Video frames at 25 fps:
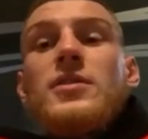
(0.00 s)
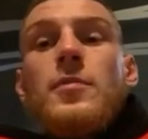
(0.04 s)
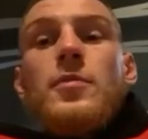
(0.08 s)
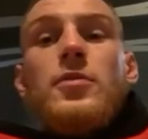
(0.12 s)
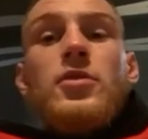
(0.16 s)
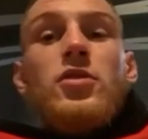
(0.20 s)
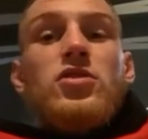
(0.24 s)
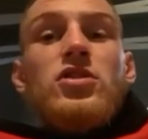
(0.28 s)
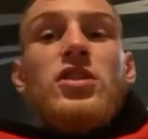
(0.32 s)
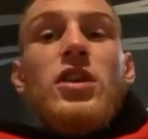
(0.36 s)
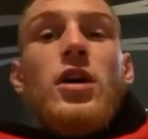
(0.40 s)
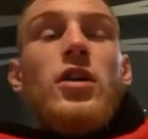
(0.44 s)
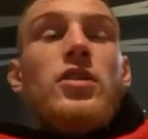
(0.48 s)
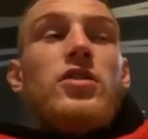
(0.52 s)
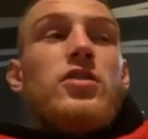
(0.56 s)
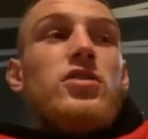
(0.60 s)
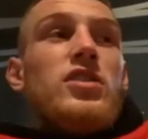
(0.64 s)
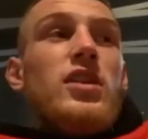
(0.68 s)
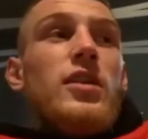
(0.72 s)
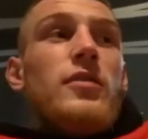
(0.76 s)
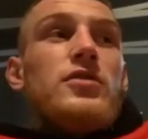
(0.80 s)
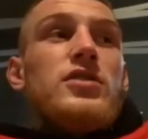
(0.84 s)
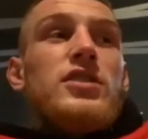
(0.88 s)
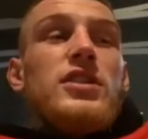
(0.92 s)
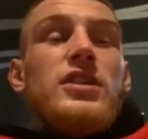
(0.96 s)
there's not, there's
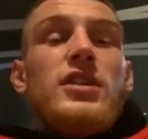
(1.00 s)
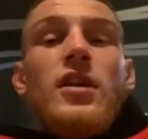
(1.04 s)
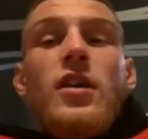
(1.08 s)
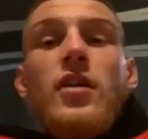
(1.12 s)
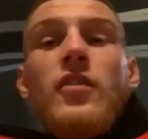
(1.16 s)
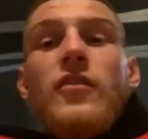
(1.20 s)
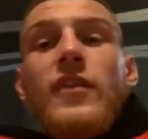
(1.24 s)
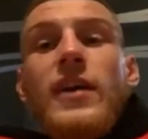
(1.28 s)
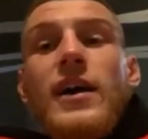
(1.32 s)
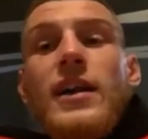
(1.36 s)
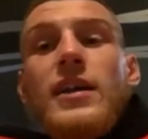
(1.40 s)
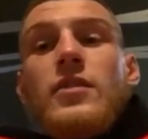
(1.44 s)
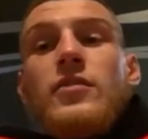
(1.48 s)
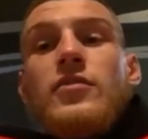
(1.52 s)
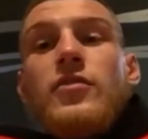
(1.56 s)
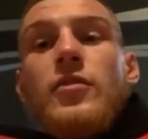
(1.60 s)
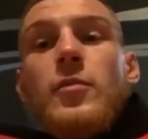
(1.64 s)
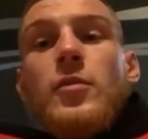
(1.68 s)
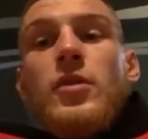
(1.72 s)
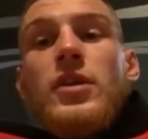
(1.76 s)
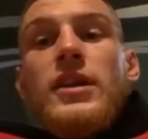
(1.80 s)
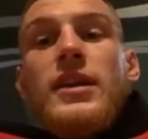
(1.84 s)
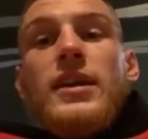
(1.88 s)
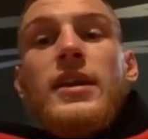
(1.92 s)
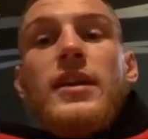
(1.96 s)
obviously no value for
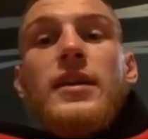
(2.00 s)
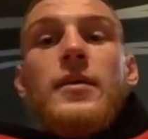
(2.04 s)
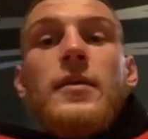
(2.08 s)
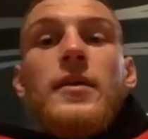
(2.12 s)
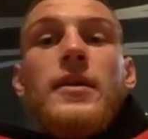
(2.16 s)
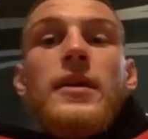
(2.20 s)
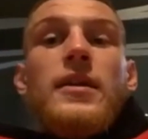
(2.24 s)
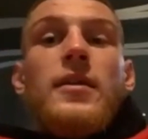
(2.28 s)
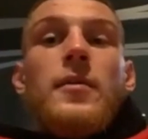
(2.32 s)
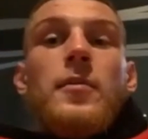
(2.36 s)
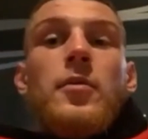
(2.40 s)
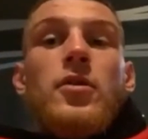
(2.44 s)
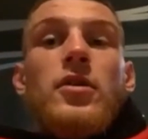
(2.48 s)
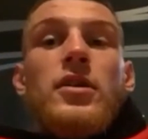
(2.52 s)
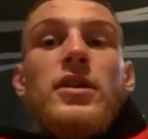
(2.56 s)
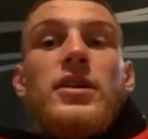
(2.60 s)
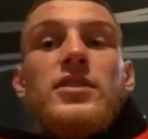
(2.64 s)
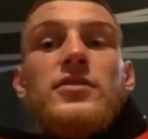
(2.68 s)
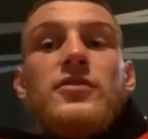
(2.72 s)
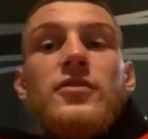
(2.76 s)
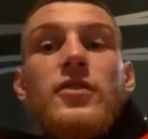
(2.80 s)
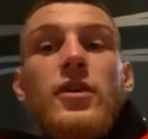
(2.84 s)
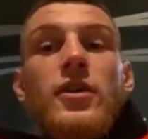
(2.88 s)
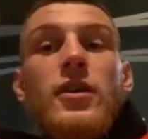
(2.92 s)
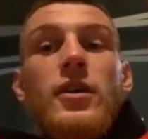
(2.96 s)
money in the in the bookies
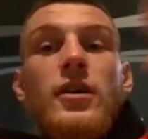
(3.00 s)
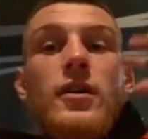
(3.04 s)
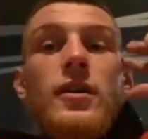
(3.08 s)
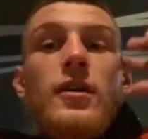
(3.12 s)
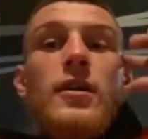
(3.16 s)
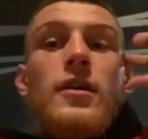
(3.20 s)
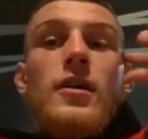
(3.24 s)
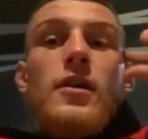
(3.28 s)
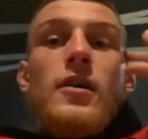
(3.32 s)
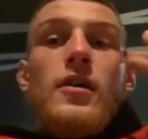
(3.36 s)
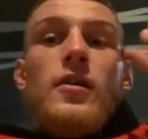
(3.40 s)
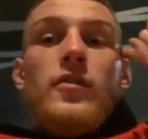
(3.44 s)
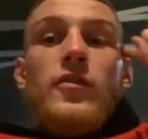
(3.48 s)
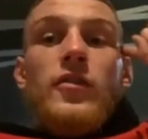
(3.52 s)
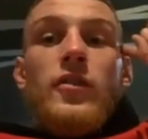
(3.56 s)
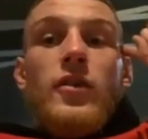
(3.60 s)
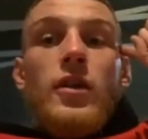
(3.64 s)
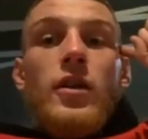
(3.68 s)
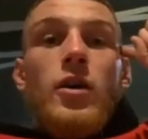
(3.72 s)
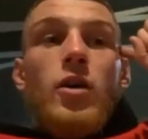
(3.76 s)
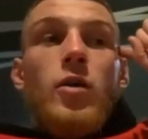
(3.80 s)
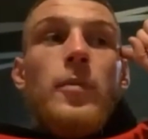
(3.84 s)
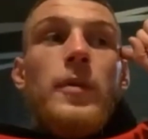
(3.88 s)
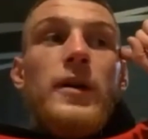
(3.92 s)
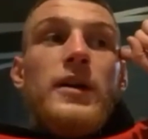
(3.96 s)
for, for
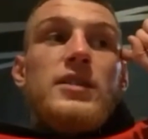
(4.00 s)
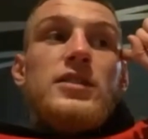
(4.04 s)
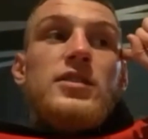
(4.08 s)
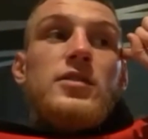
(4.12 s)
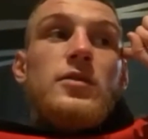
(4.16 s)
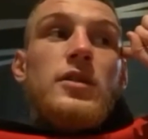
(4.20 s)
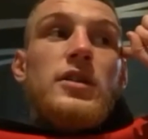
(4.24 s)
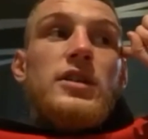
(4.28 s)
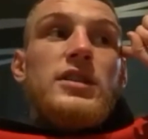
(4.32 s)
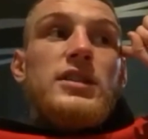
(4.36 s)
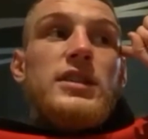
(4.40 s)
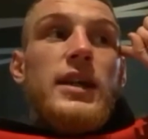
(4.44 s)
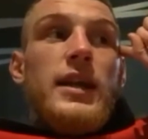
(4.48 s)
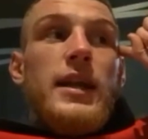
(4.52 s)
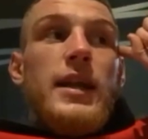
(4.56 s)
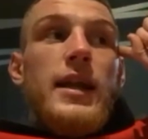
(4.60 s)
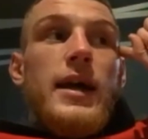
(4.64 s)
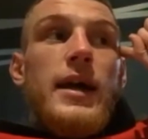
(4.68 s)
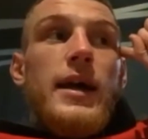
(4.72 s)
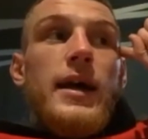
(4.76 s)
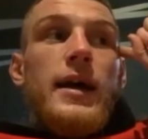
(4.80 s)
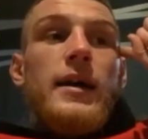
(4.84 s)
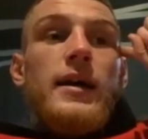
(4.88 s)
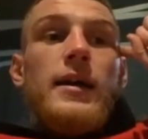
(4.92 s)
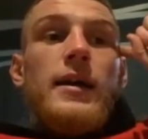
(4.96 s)
Lopez. So I said, uh,